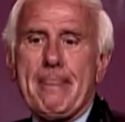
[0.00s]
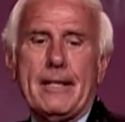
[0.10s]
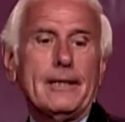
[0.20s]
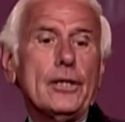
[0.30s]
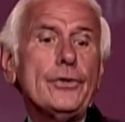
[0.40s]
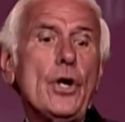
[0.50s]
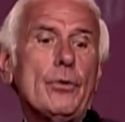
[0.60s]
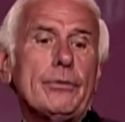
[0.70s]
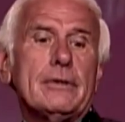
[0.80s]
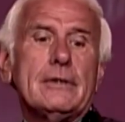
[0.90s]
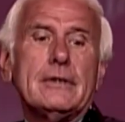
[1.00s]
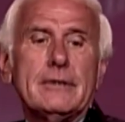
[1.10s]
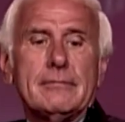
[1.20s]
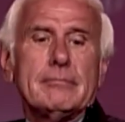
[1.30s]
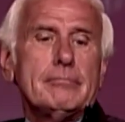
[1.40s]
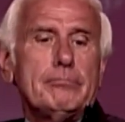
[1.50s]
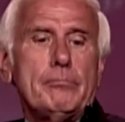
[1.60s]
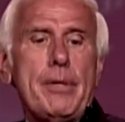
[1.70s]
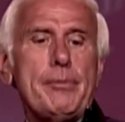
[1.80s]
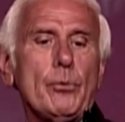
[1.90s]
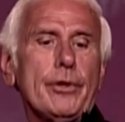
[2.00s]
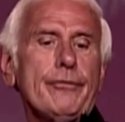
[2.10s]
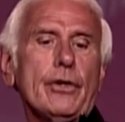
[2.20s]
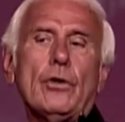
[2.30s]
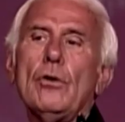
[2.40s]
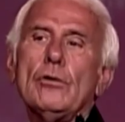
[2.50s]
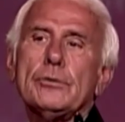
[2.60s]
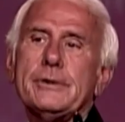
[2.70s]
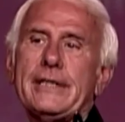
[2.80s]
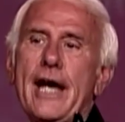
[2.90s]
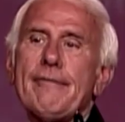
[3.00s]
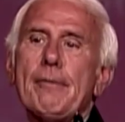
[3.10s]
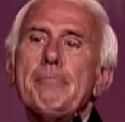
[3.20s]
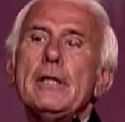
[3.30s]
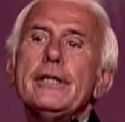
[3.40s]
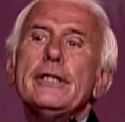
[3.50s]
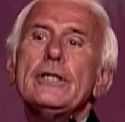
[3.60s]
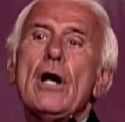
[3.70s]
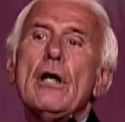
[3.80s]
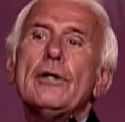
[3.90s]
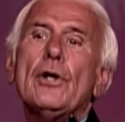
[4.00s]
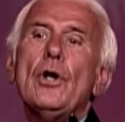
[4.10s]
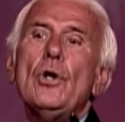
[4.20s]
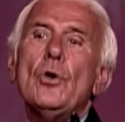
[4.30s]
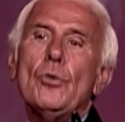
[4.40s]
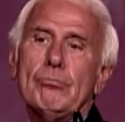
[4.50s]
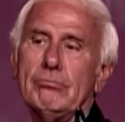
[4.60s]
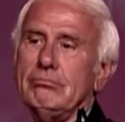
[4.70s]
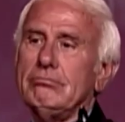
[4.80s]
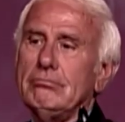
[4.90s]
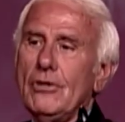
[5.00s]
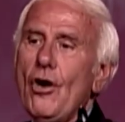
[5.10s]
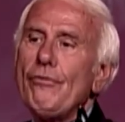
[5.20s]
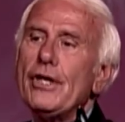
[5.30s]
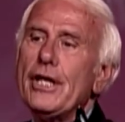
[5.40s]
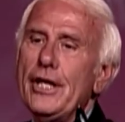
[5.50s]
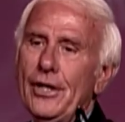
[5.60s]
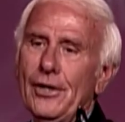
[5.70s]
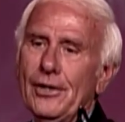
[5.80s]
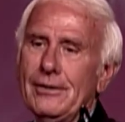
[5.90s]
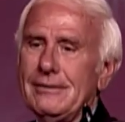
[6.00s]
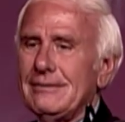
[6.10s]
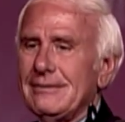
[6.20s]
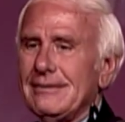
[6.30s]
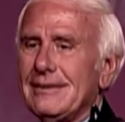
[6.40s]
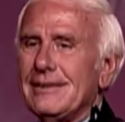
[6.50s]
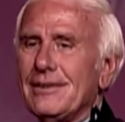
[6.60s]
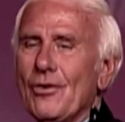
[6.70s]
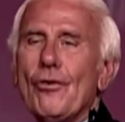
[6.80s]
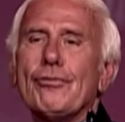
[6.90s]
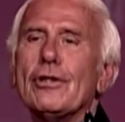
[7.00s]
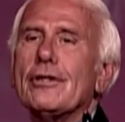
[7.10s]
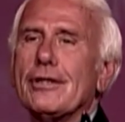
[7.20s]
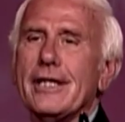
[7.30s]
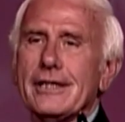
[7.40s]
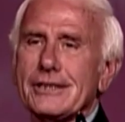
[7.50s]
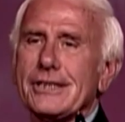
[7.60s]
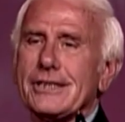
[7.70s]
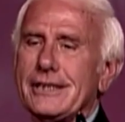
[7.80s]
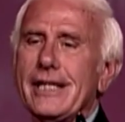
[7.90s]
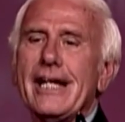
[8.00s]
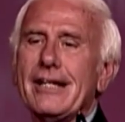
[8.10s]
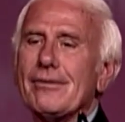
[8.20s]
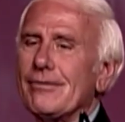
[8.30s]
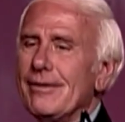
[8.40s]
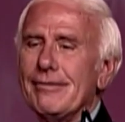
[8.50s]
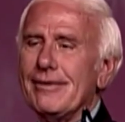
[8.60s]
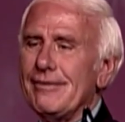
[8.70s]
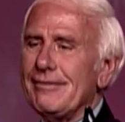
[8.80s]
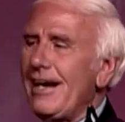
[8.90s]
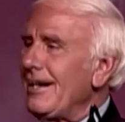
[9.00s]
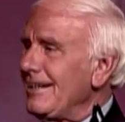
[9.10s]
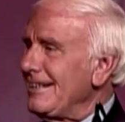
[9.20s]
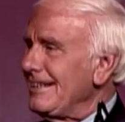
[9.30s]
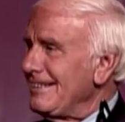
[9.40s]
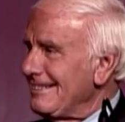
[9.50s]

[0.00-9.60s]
Little note. Maybe one of your goals was to have $1 million home on the hill overlooking Snake River Valley.